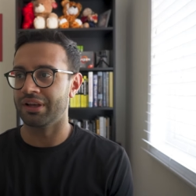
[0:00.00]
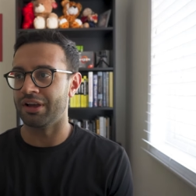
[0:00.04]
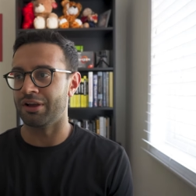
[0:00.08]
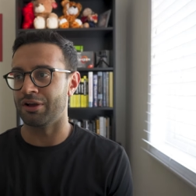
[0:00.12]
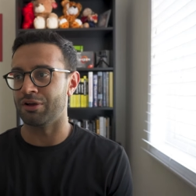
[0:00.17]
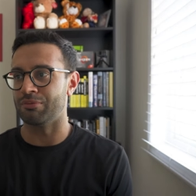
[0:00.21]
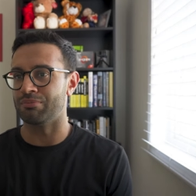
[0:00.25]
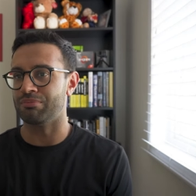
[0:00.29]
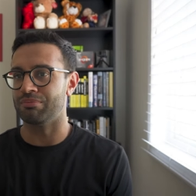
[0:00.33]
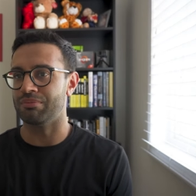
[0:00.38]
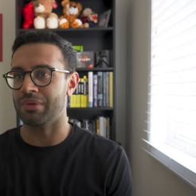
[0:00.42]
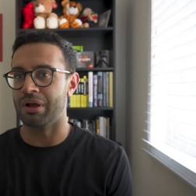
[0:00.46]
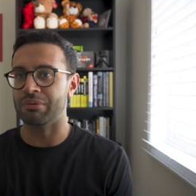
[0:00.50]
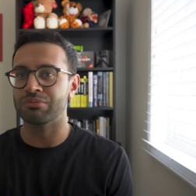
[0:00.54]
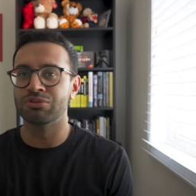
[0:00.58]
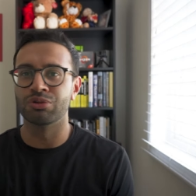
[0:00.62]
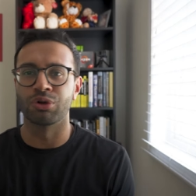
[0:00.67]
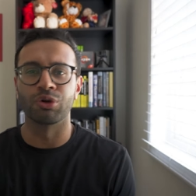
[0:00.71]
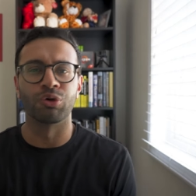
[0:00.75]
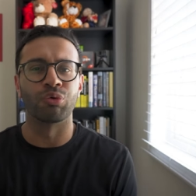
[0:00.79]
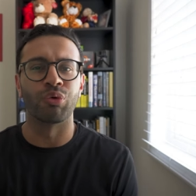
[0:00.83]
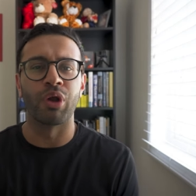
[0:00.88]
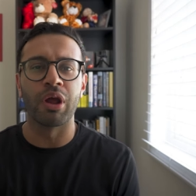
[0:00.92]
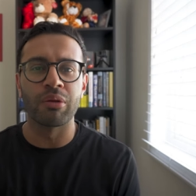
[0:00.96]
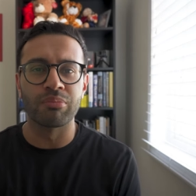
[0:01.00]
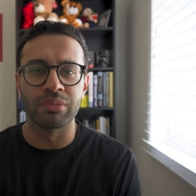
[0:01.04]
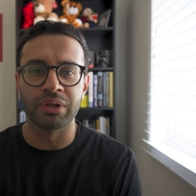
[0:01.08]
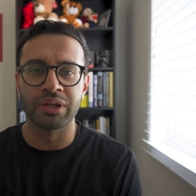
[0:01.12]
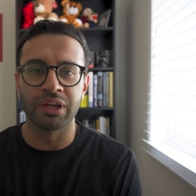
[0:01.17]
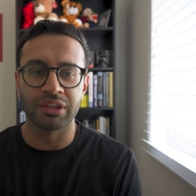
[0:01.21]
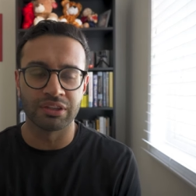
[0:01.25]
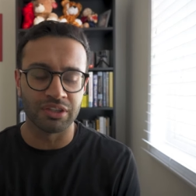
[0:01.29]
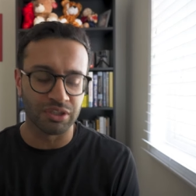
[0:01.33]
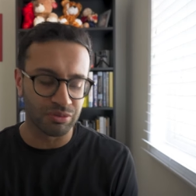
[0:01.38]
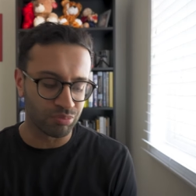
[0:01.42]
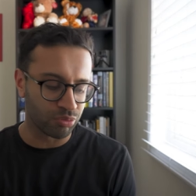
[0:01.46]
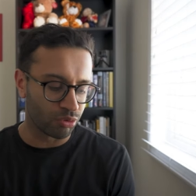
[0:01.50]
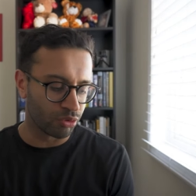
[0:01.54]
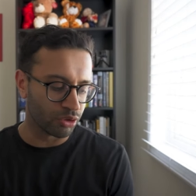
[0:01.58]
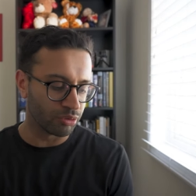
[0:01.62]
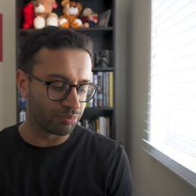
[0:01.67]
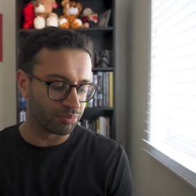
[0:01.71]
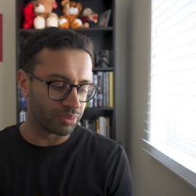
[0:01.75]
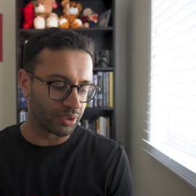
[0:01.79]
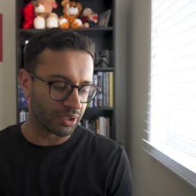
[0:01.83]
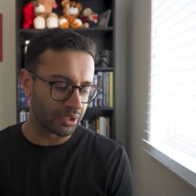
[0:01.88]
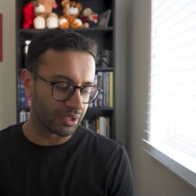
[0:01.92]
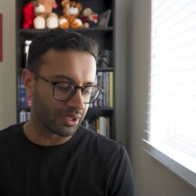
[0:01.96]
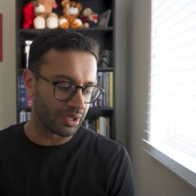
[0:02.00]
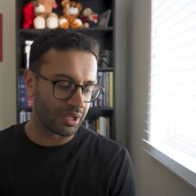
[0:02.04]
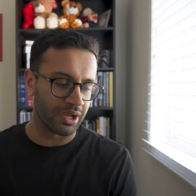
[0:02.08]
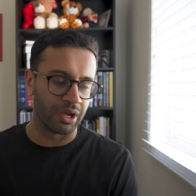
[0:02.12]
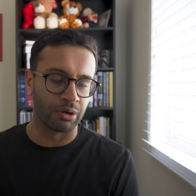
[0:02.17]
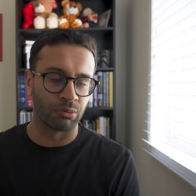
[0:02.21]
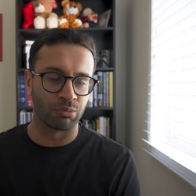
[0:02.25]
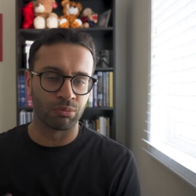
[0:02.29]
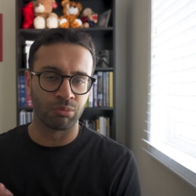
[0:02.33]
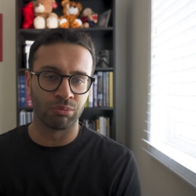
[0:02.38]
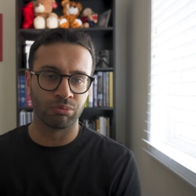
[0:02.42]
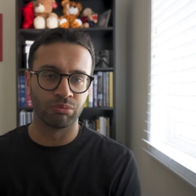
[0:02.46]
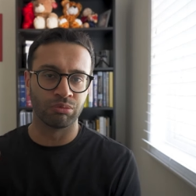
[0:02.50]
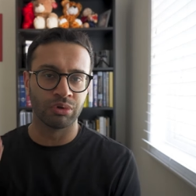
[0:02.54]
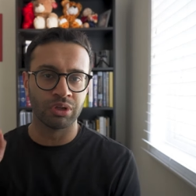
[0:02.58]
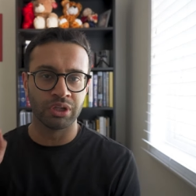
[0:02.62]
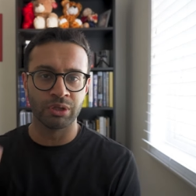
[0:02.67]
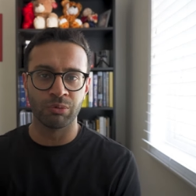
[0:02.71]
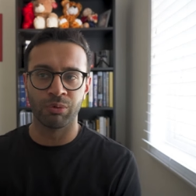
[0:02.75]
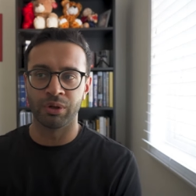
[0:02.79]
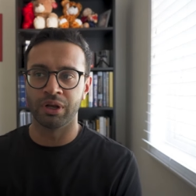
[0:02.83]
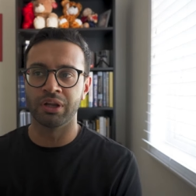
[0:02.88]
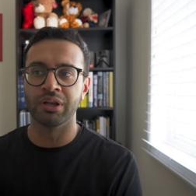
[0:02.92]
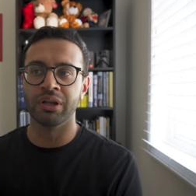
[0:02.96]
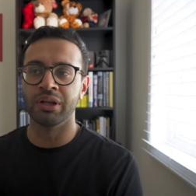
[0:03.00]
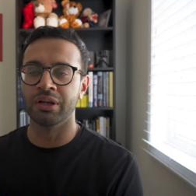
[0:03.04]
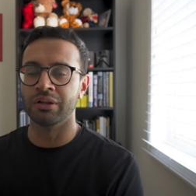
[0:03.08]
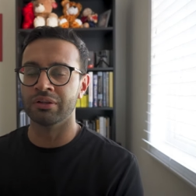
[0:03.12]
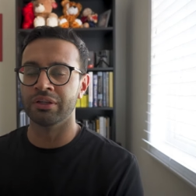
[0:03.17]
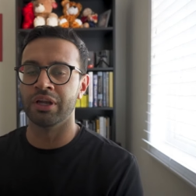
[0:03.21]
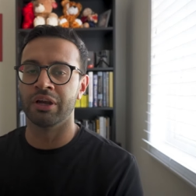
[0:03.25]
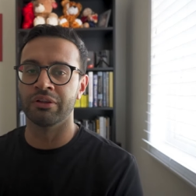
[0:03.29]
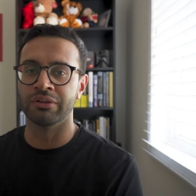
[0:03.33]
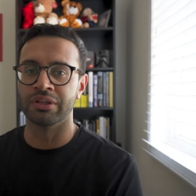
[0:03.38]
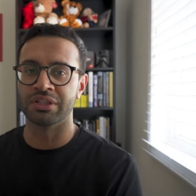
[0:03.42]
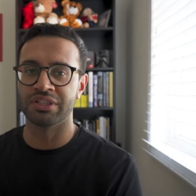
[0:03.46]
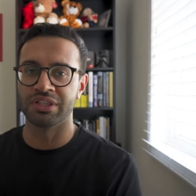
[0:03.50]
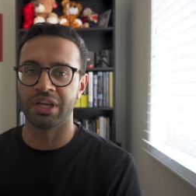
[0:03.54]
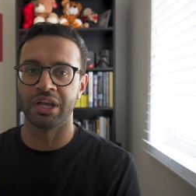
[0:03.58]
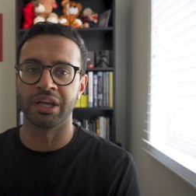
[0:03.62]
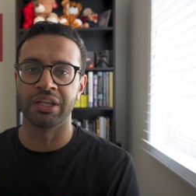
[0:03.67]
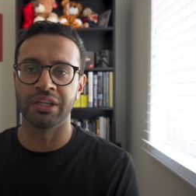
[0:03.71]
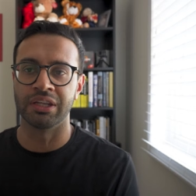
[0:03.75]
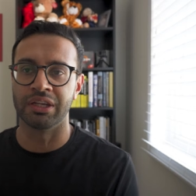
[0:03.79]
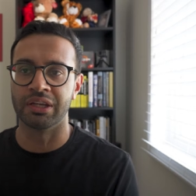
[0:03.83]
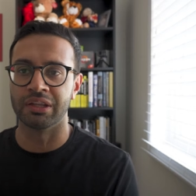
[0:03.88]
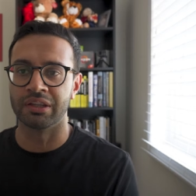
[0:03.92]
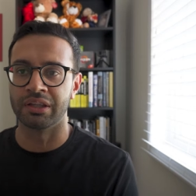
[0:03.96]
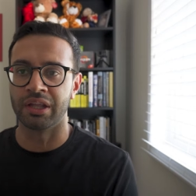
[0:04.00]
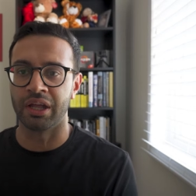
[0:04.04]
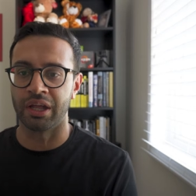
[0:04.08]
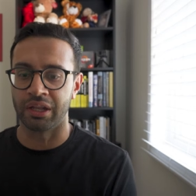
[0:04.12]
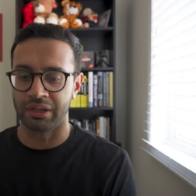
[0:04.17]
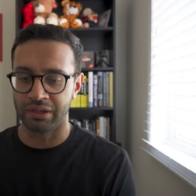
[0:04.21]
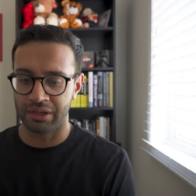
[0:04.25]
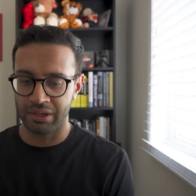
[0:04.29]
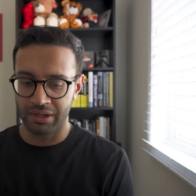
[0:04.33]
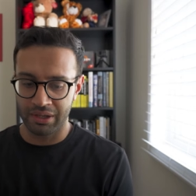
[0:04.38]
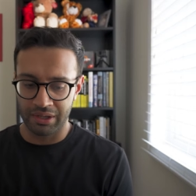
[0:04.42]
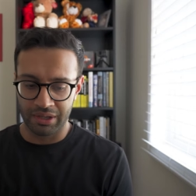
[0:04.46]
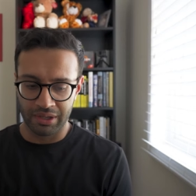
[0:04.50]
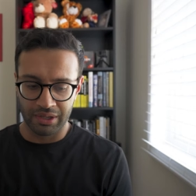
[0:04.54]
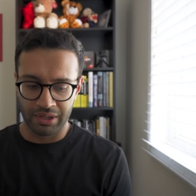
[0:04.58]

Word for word: Um, I'm sort of rambling at this point, but I really want to nail down this idea that